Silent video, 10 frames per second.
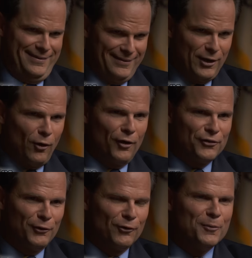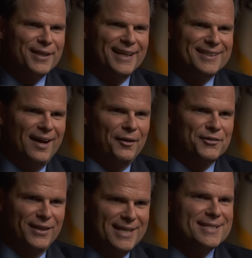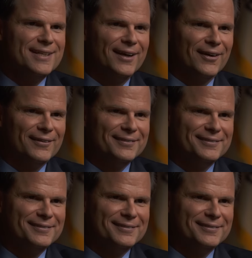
They call us in the room and they tell us that he's here.